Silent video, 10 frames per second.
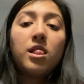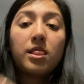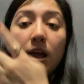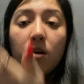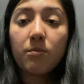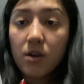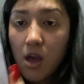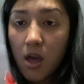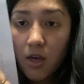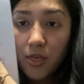Lab
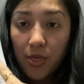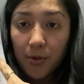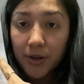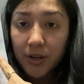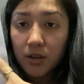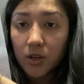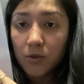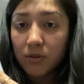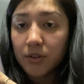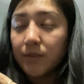3
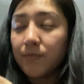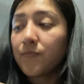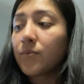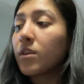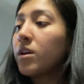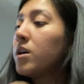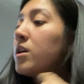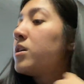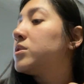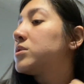inquiry.
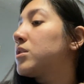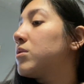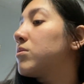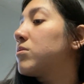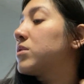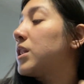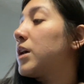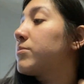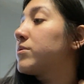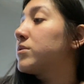So the
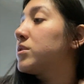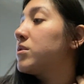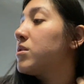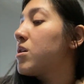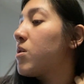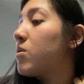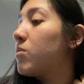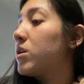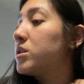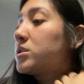lab 3
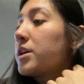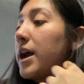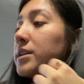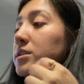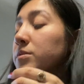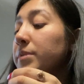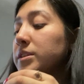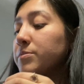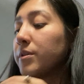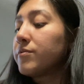was the
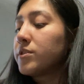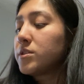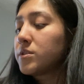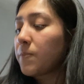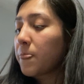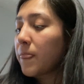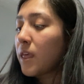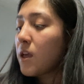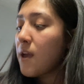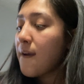acid-base buffers,
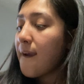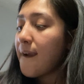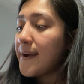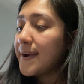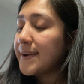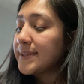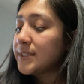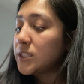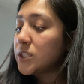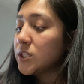
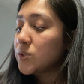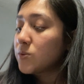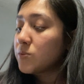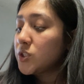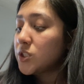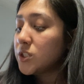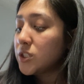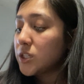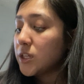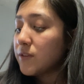and this one was to
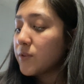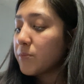see if the